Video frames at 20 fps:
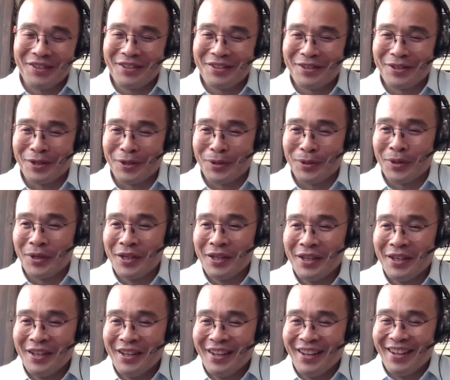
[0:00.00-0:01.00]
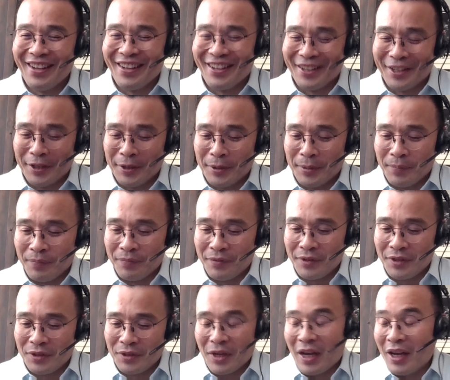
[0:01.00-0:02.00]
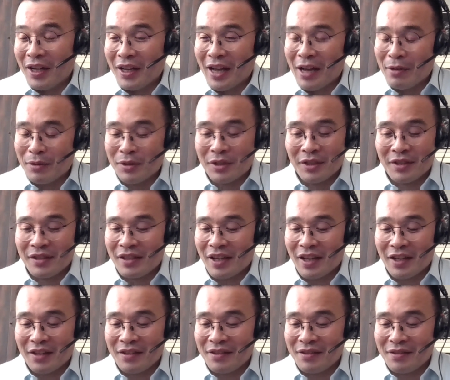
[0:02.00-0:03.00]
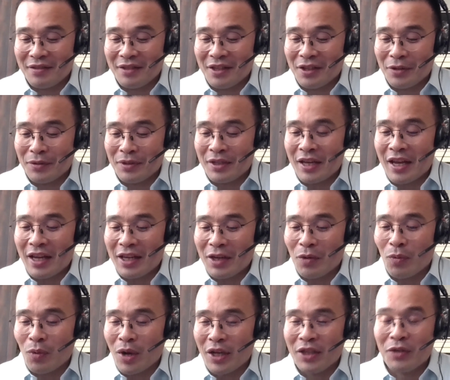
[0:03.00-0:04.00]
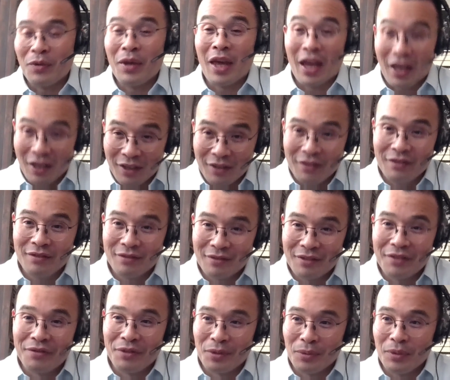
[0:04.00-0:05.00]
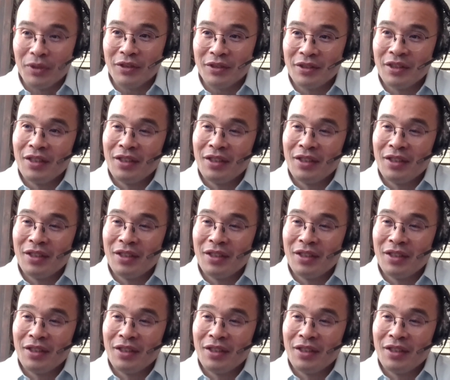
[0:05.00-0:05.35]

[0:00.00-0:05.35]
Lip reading: So yeah, I would just say, take it while you can, if you will.